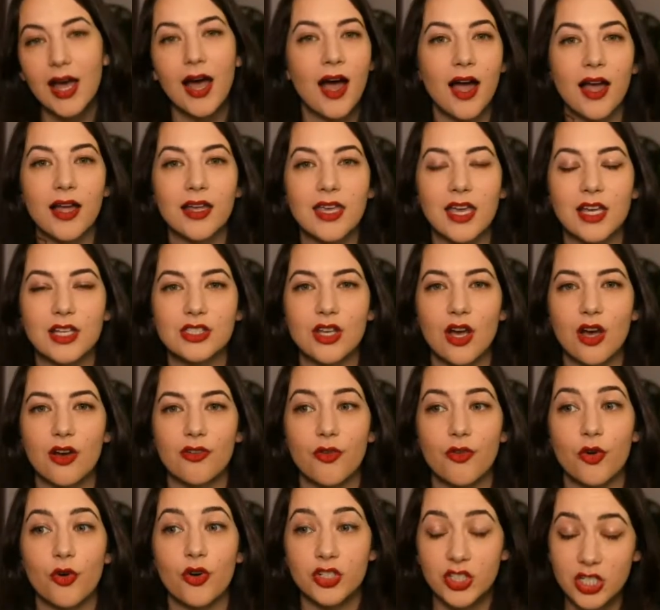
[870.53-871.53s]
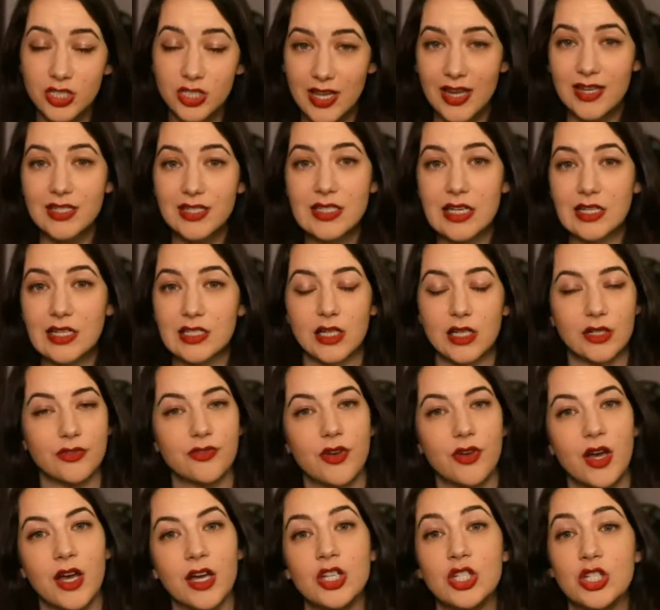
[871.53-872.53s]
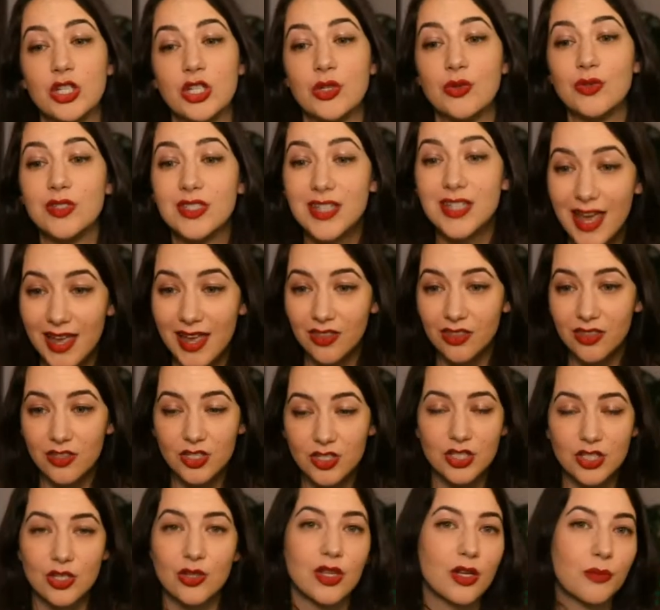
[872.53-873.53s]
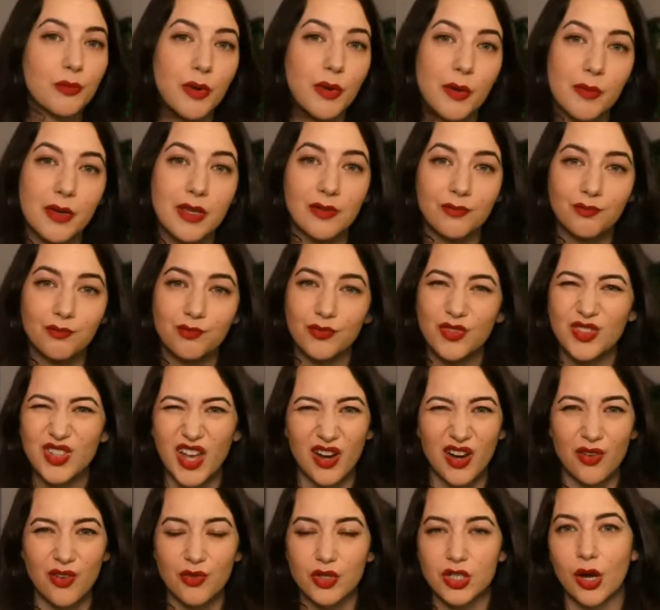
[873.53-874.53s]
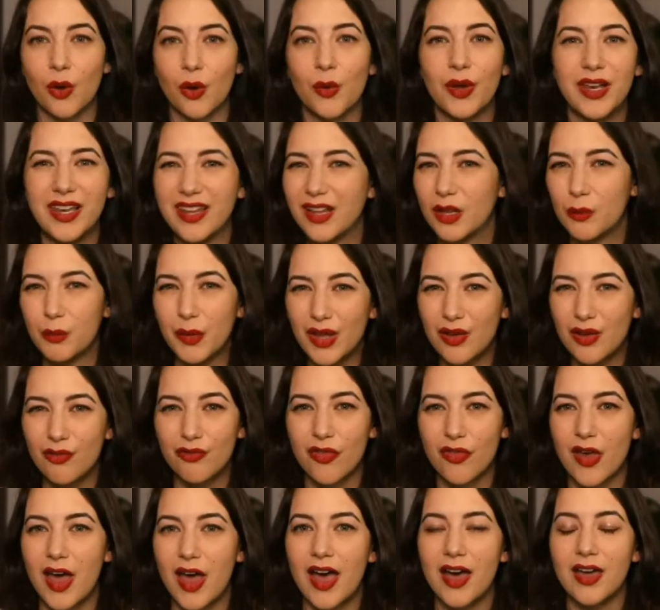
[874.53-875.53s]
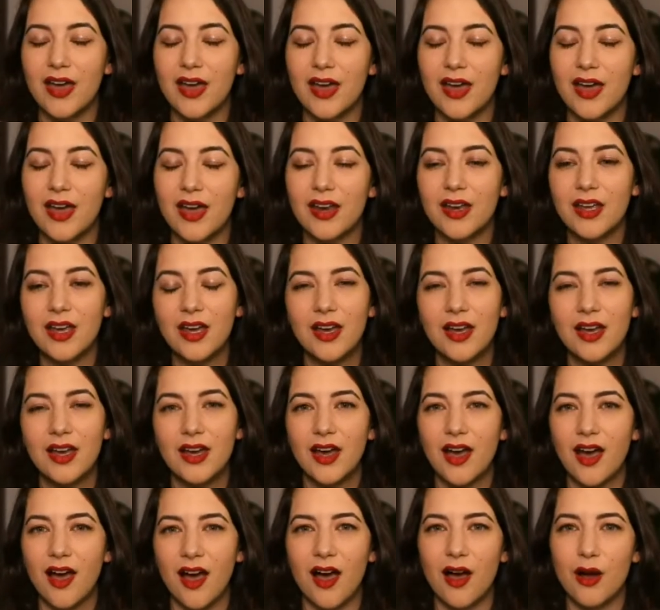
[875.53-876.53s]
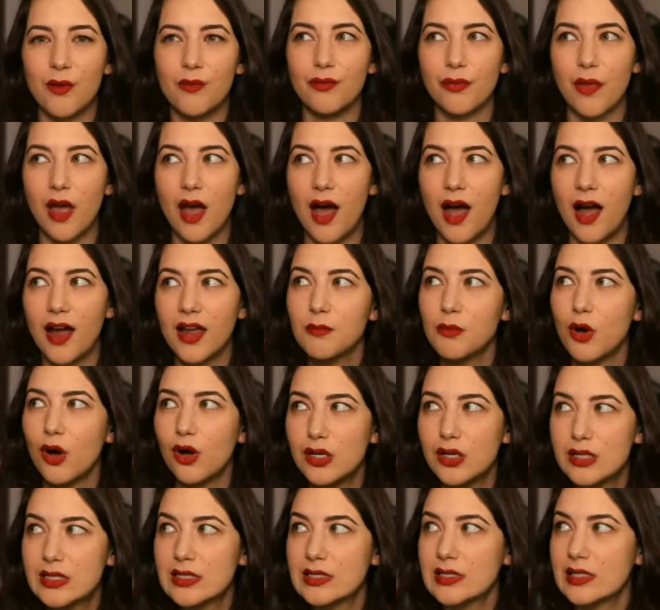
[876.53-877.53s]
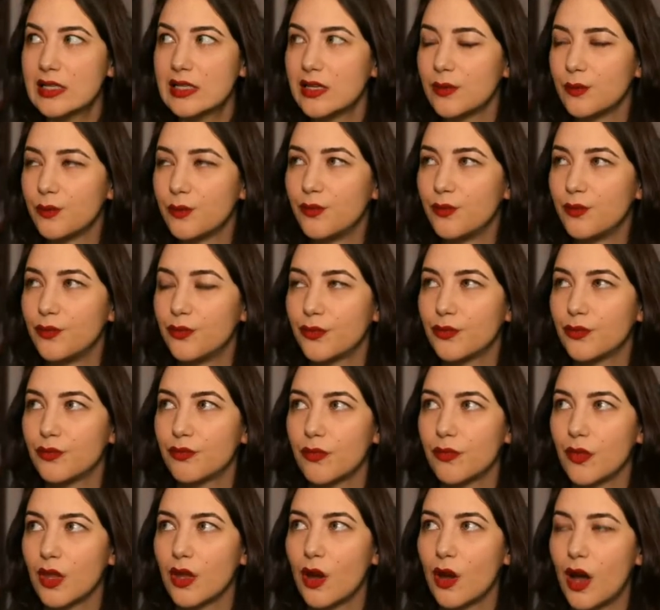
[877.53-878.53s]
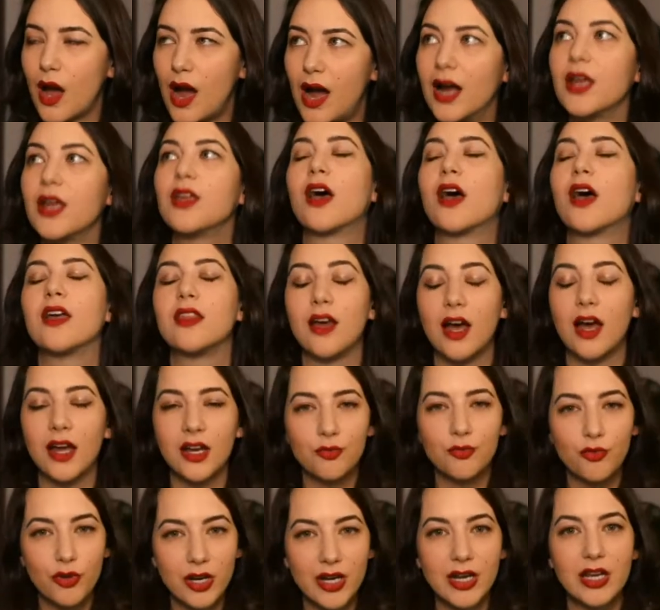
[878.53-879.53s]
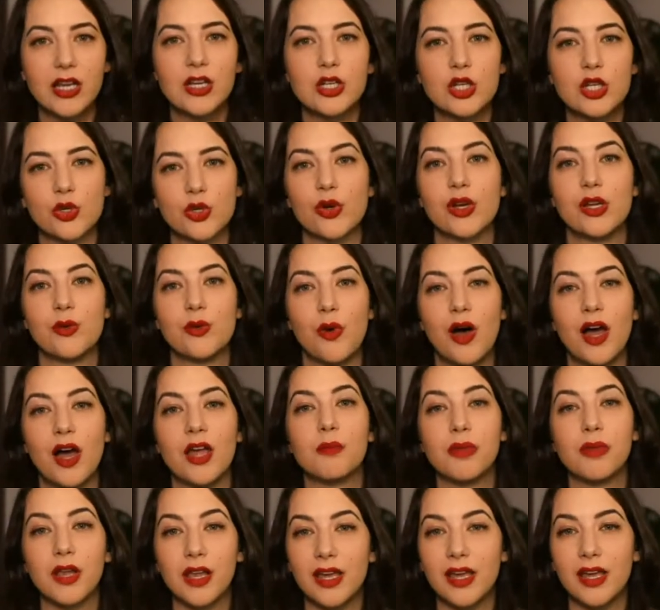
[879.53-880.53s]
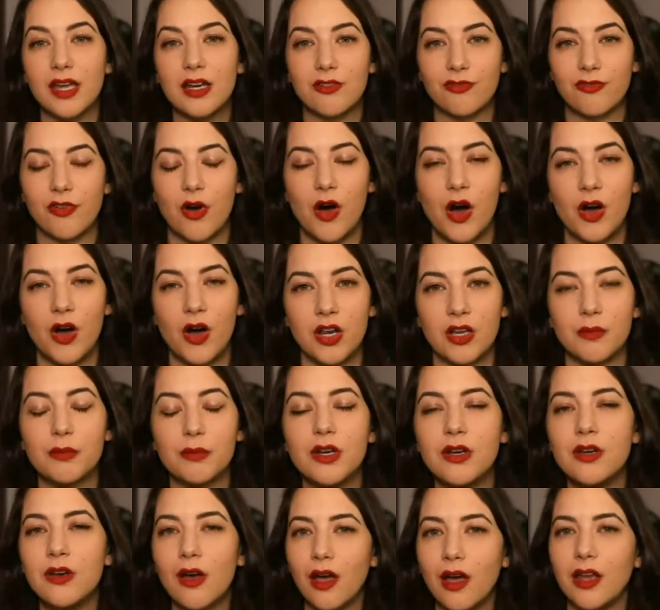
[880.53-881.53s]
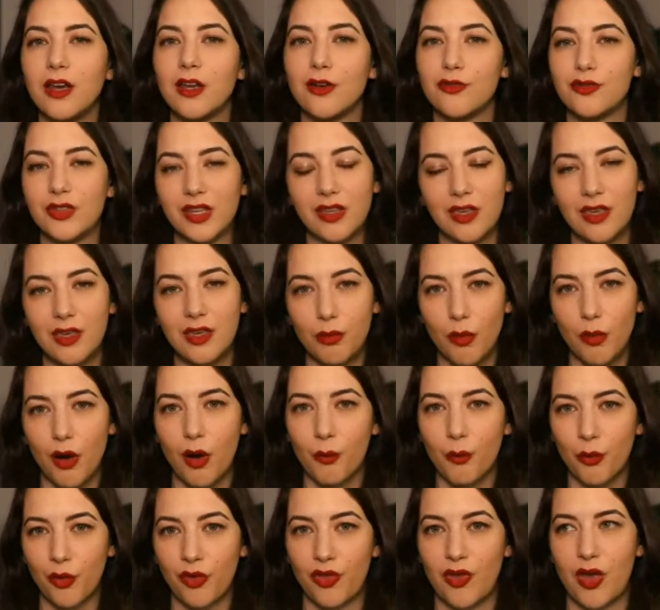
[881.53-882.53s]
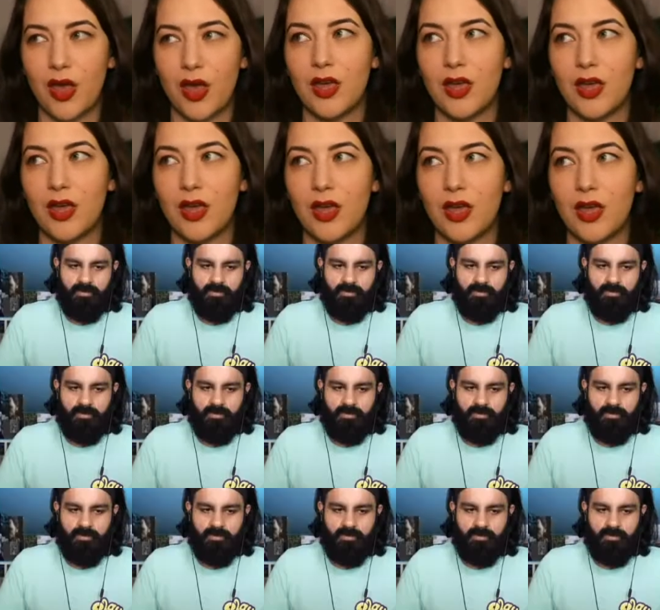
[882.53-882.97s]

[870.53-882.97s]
kicks off, or just has kicked off June 10th. So they'll probably kind of show a little bit of that. I'm honestly, cool. I really enjoyed like Halo, what I played for Honor, but not enough to keep up with it.